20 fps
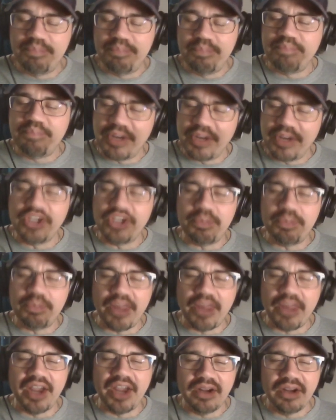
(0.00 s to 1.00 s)
pretty good
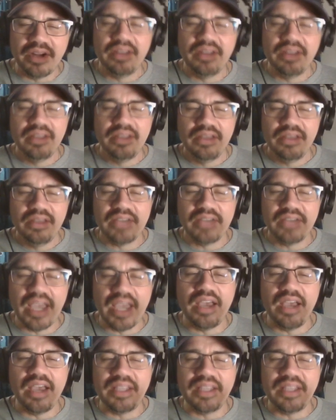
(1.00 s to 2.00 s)
player,
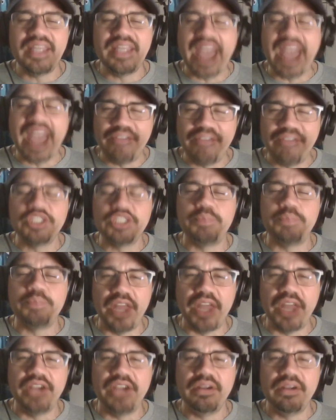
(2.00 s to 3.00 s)
okay, an average
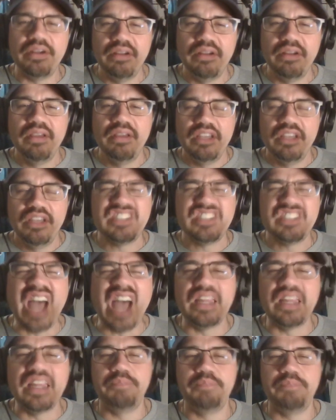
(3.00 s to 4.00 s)
player,
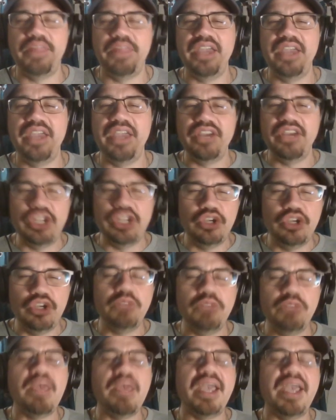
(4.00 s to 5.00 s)
solid player in a
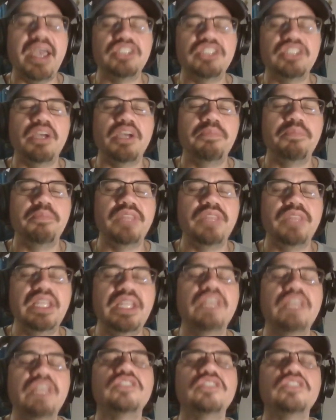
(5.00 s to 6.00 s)
good matchup than it
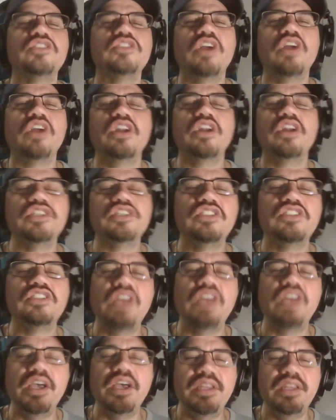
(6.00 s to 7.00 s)
is to start a
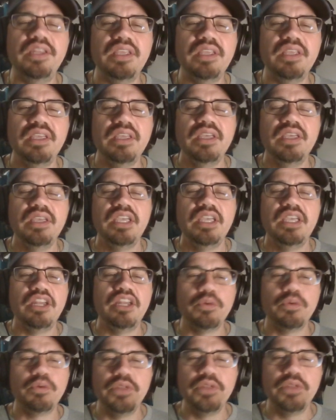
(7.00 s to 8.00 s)
stud in
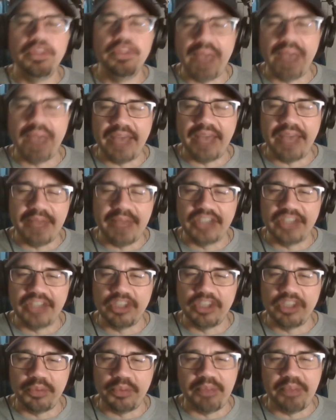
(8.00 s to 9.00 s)
a really bad
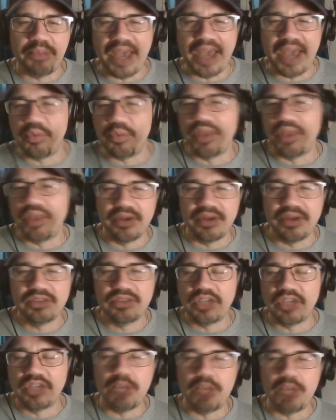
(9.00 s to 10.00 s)
matchup with bad weather.
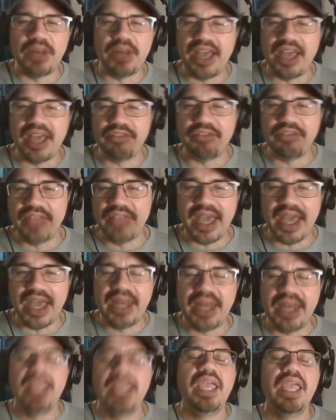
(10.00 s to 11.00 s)
So keep an eye out for that.
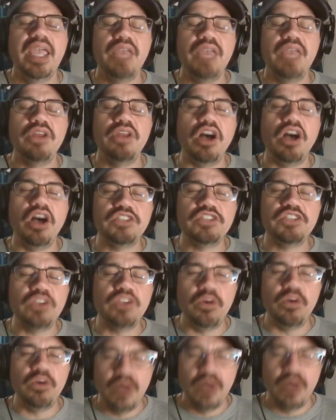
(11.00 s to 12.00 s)
And then
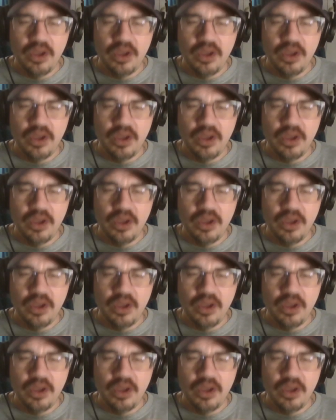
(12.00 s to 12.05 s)
also,